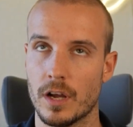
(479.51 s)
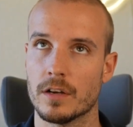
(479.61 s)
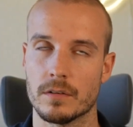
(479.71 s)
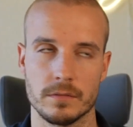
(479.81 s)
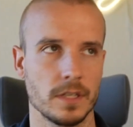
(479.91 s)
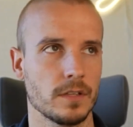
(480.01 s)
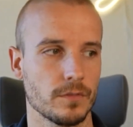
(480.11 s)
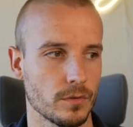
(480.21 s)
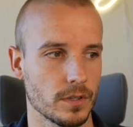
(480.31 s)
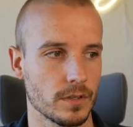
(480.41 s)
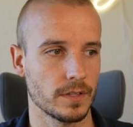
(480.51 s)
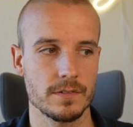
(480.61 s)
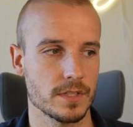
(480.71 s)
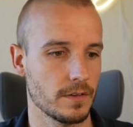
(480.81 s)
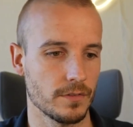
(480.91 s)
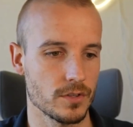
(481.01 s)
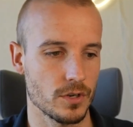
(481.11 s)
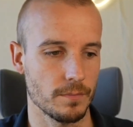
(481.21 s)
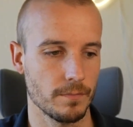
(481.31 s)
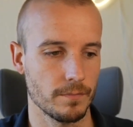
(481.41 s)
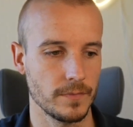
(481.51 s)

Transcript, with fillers: no not to florida was a different trip